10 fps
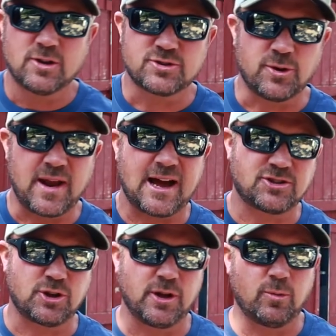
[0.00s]
So
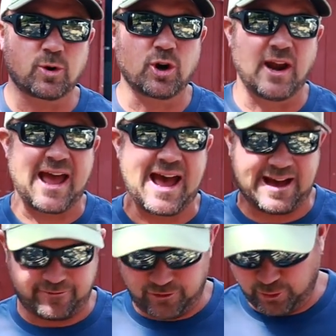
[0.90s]
naturally, we're gonna
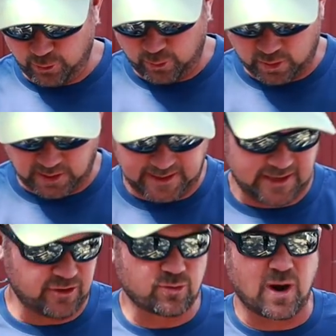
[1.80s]
have to
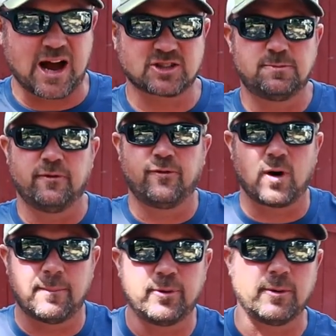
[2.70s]
clean these rocks
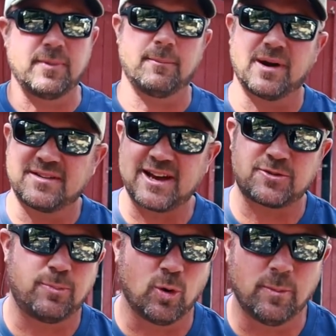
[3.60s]
before I put them in my
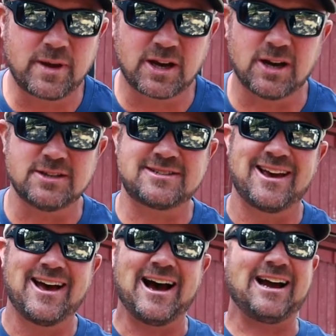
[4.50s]
test pool because
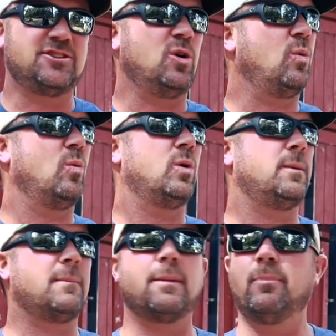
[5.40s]
I don't
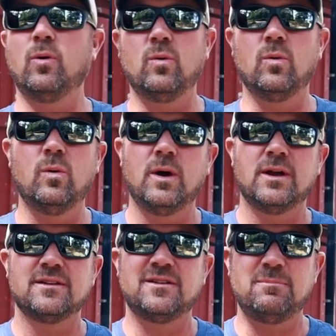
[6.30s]
want my pool
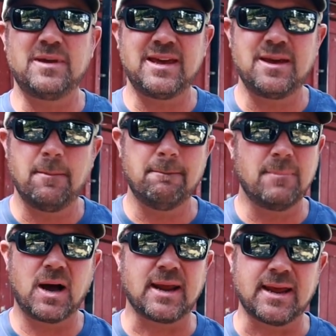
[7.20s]
to be
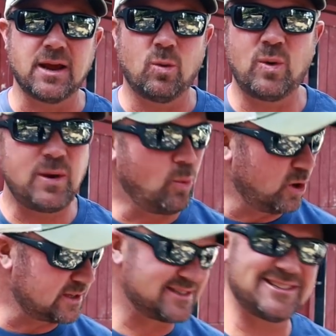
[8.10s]
muddy. We
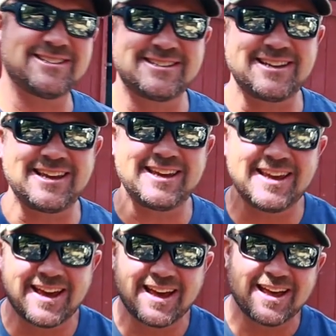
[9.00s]
want to
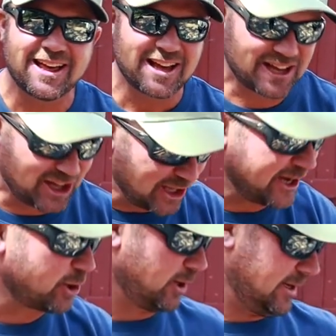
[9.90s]
see
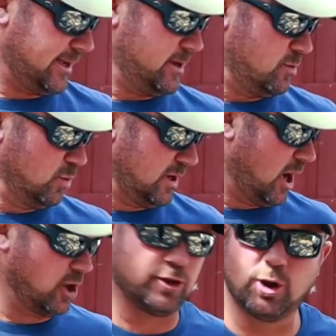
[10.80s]
clearly what
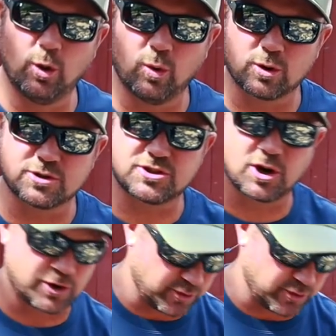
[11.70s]
all the lures are